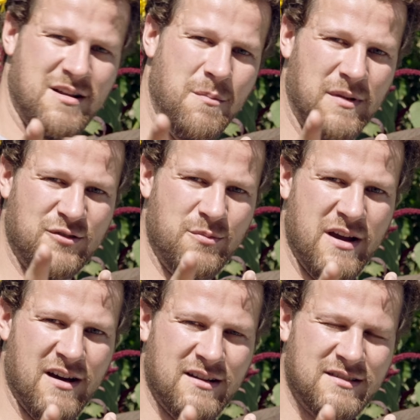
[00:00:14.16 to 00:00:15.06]
But to be
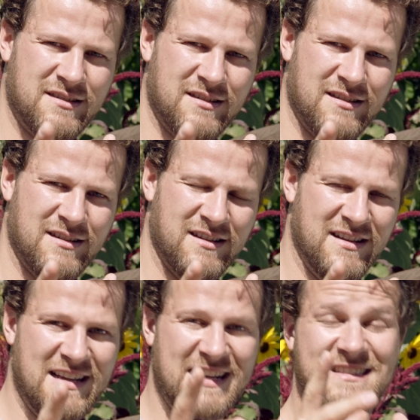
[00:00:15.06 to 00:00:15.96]
honest,
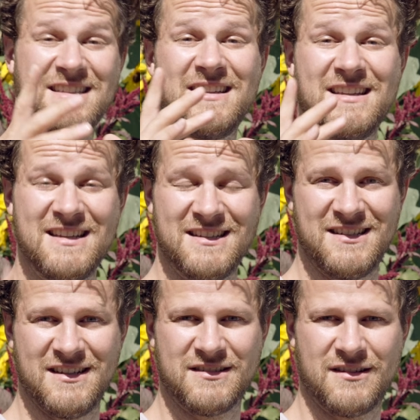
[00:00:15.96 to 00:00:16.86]
it's
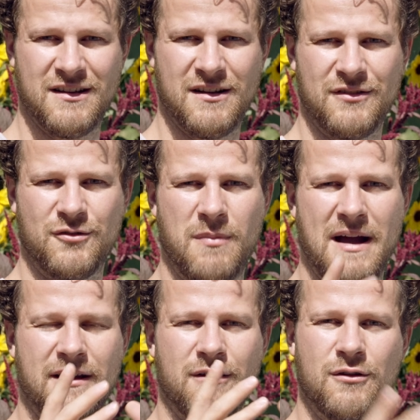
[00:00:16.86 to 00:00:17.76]
easiest to buy
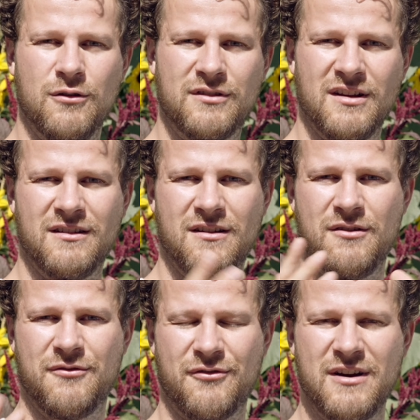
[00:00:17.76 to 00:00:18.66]
a
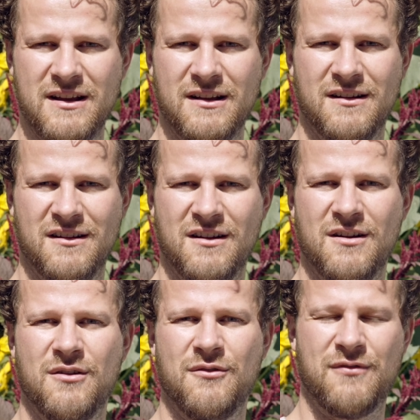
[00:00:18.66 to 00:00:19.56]
gluten-free
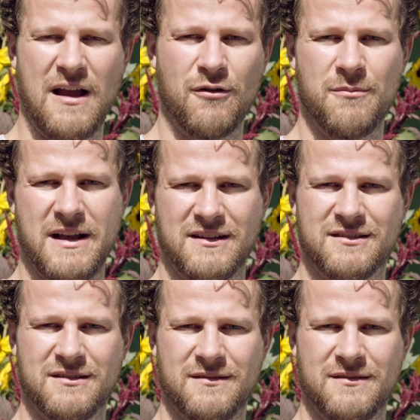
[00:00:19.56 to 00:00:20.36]
flour mix.